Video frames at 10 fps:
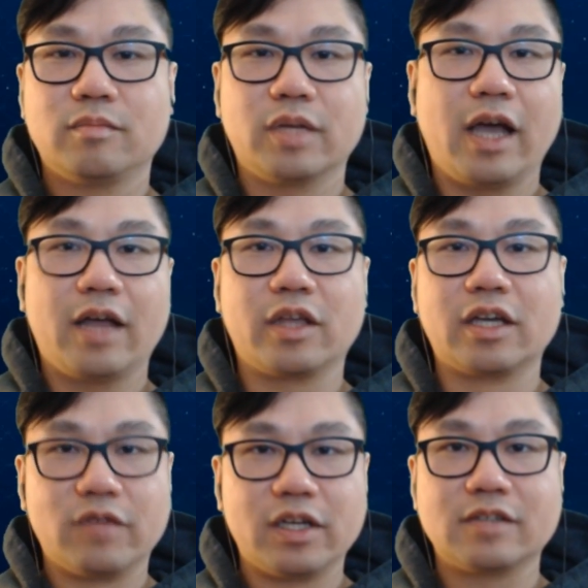But yeah, think
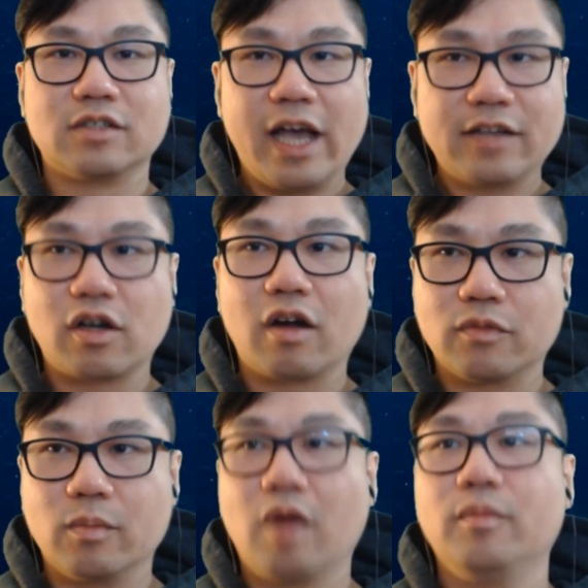of it as NASCAR
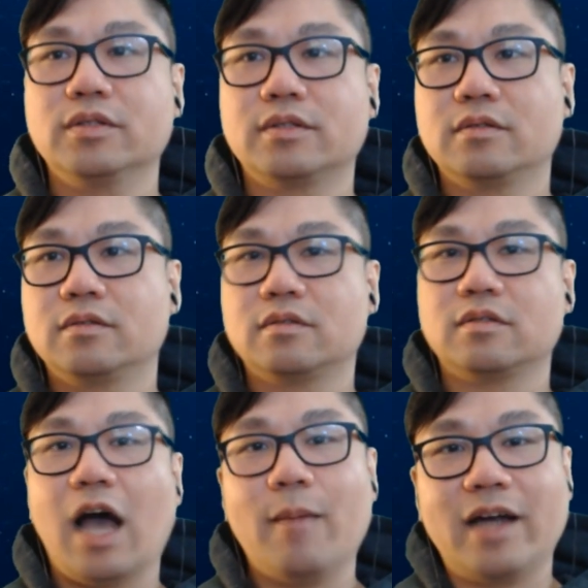for marbles.
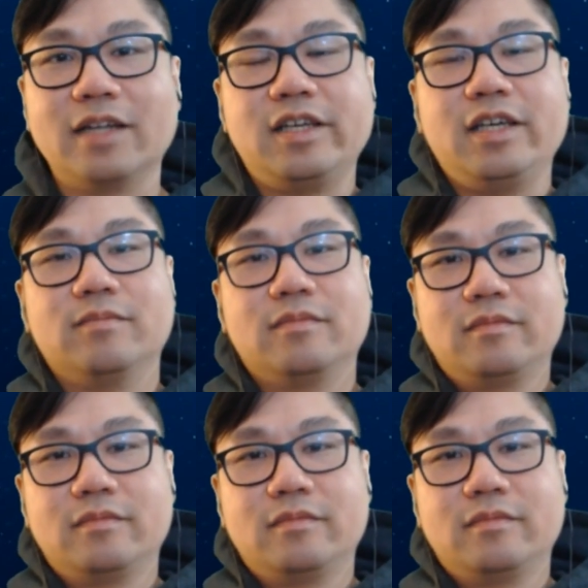I'm on a team.